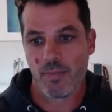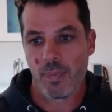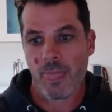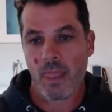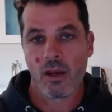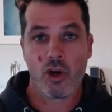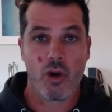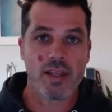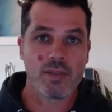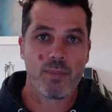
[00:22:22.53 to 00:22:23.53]
Create
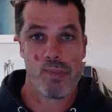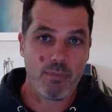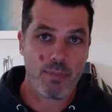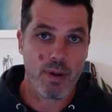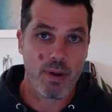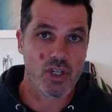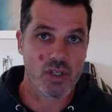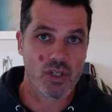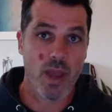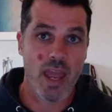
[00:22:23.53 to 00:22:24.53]
permissions for
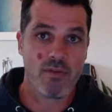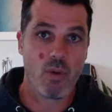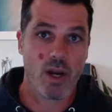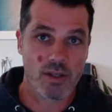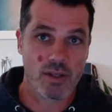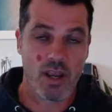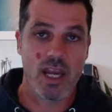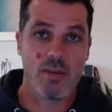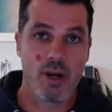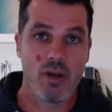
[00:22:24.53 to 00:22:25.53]
everyone. So anybody
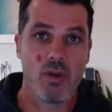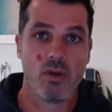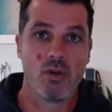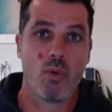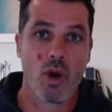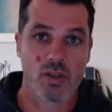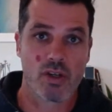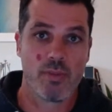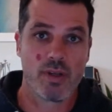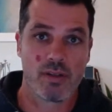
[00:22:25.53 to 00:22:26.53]
who works in your
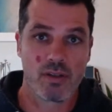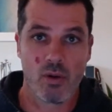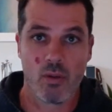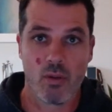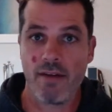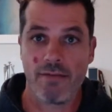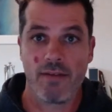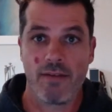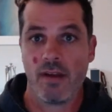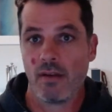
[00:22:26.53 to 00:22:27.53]
business, your wife,
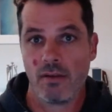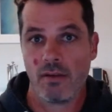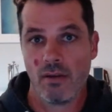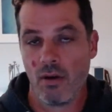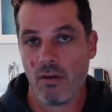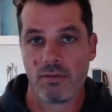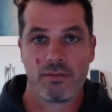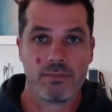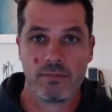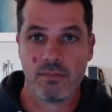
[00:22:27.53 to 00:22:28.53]
your
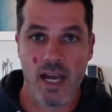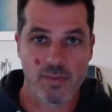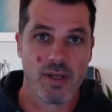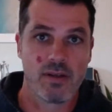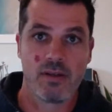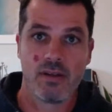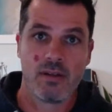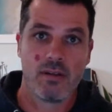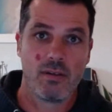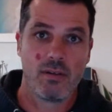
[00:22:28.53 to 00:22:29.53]
husband,
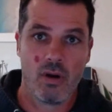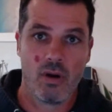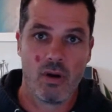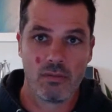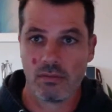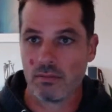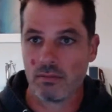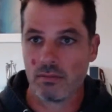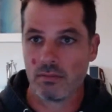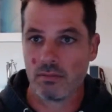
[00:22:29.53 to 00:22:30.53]
your
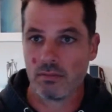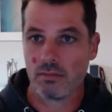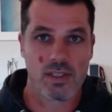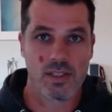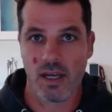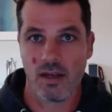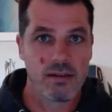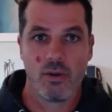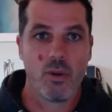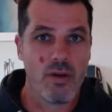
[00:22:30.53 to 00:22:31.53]
sister,
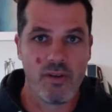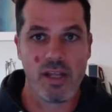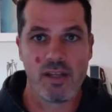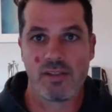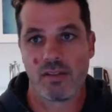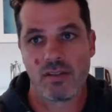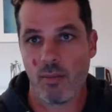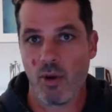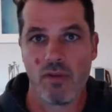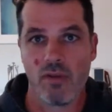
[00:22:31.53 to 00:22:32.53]
whoever it is, someone
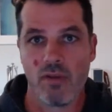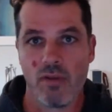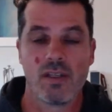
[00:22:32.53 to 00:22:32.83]
overseas,